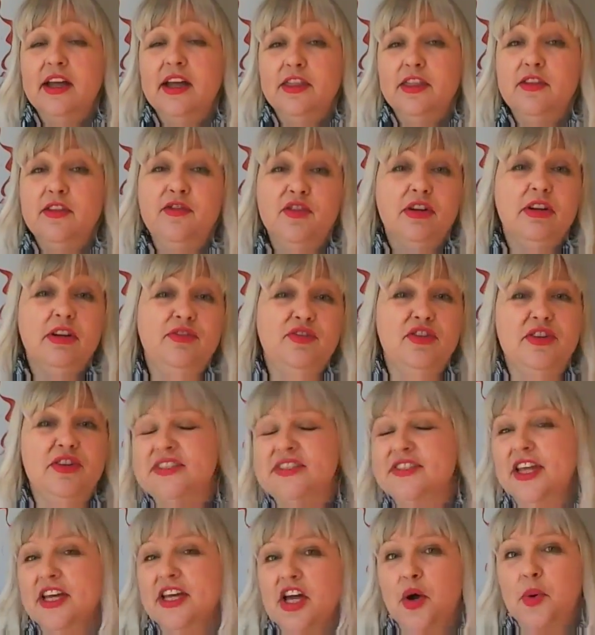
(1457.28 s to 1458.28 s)
the very first
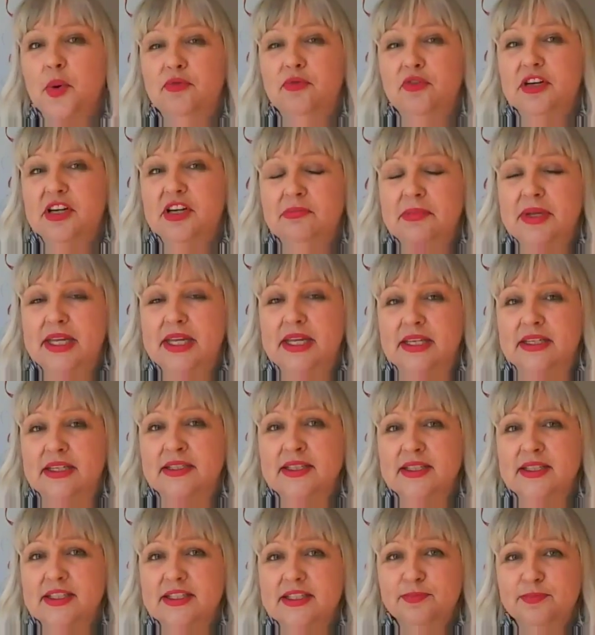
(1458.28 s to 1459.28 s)
thing I would
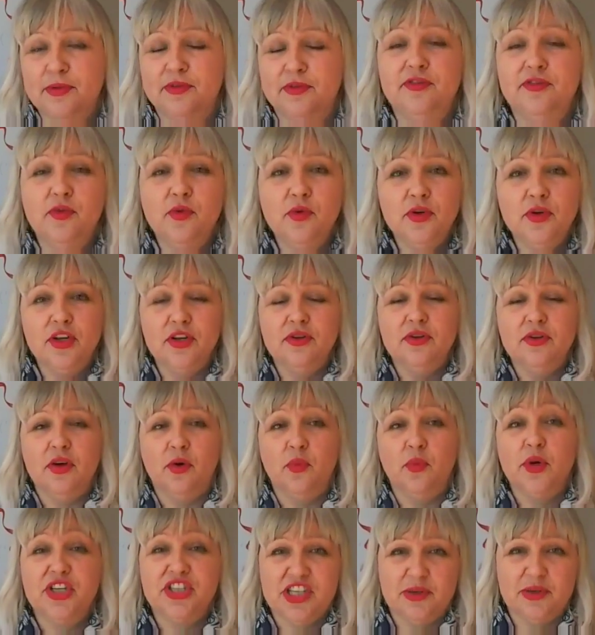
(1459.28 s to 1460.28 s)
recommend I
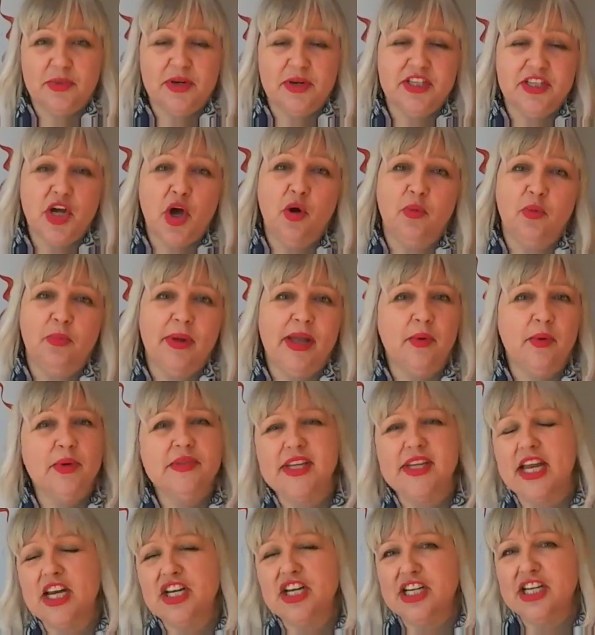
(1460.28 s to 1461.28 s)
wish someone had told me, was
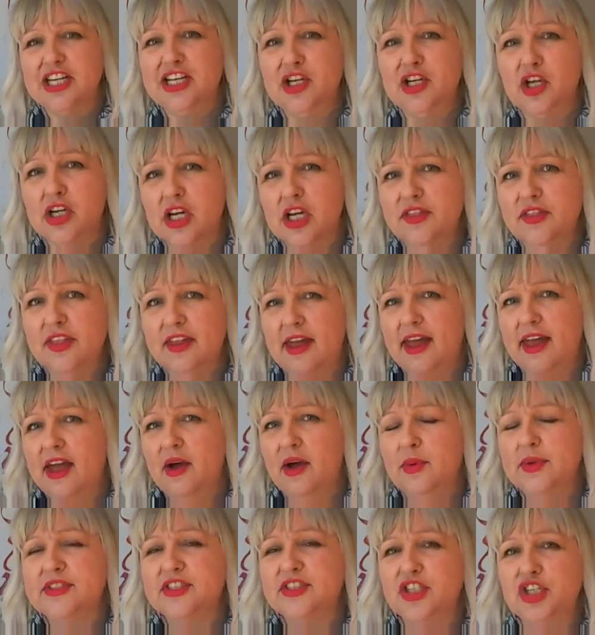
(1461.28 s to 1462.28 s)
actually look at the
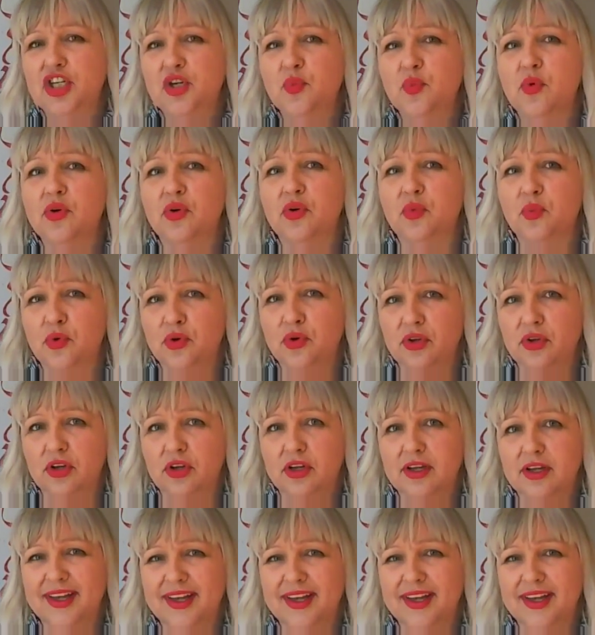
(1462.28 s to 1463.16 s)
hours that you want to work.